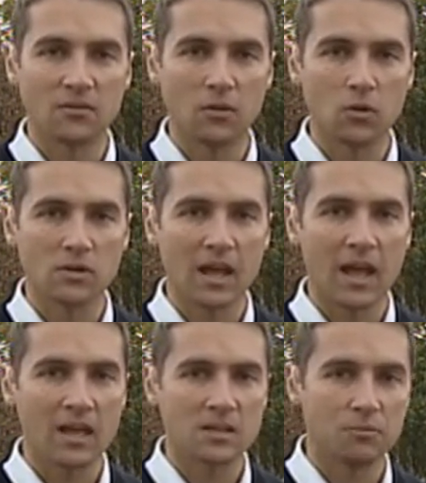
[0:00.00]
Of course, they're
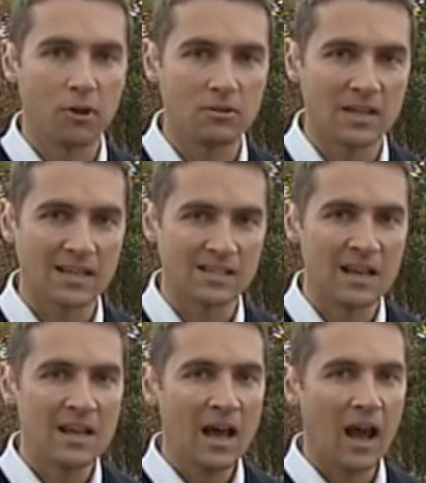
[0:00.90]
here to protest
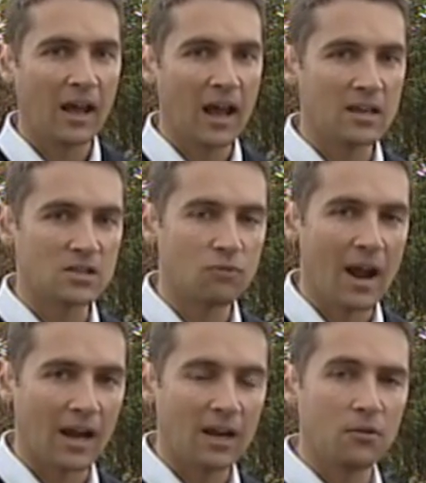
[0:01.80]
against
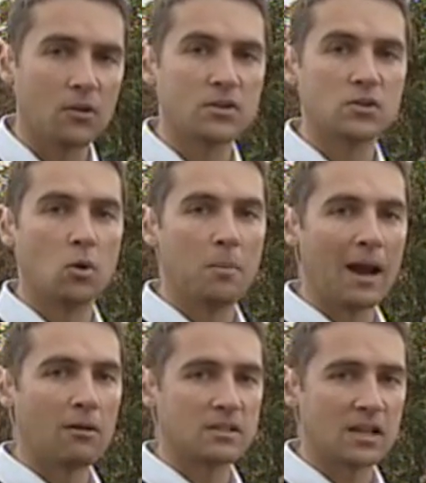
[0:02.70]
Ratcliffe-on-Soar
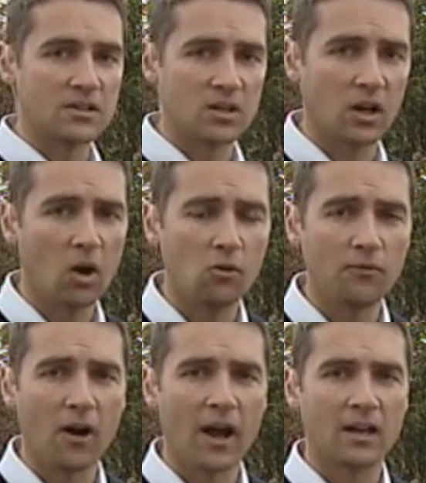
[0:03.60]
power station, a
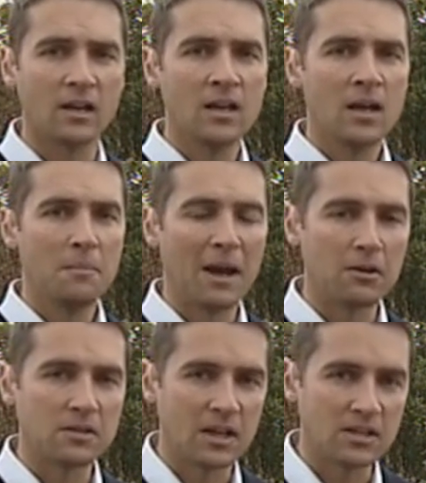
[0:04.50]
coal-fired
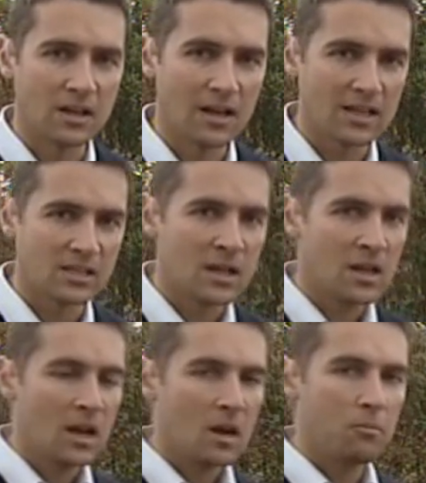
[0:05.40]
power station. And let's
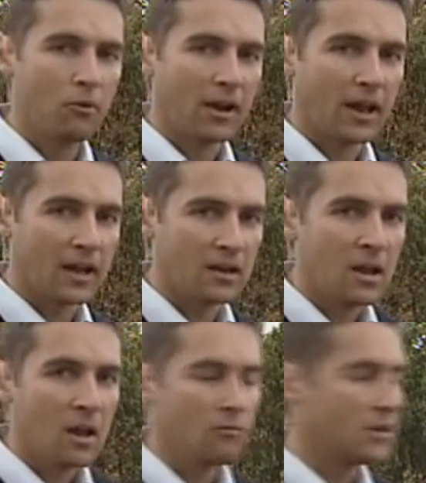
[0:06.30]
bring in
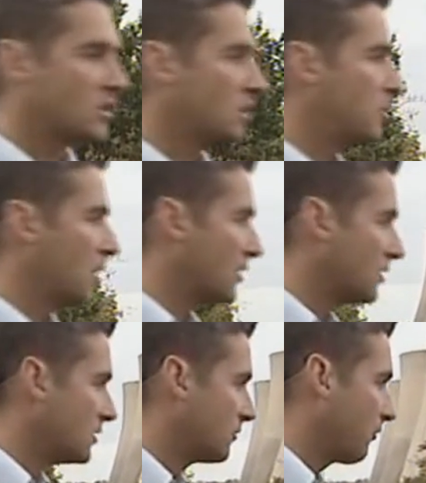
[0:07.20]
Richard
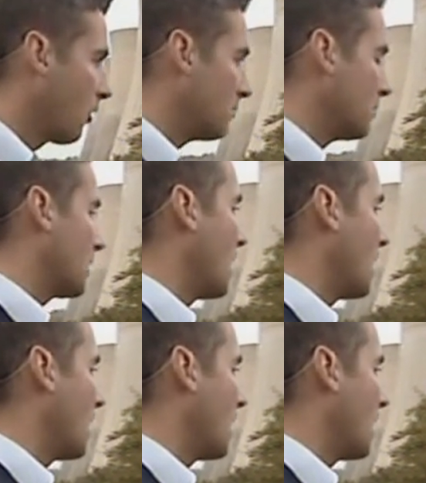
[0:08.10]
Bernard from